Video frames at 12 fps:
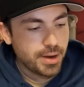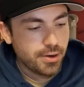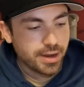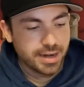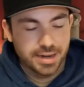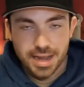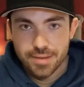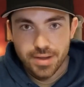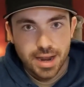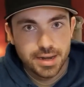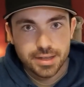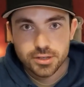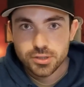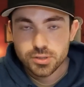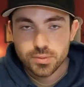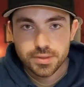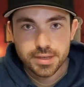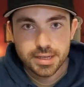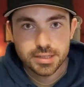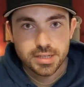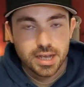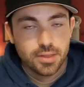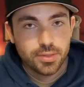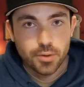I didn't have any issues with these.
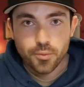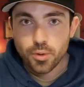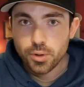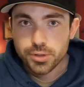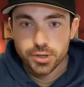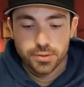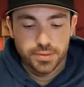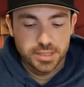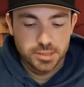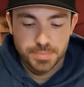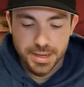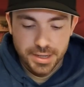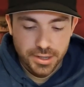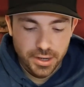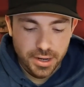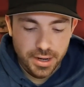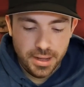They roll good, they spin good.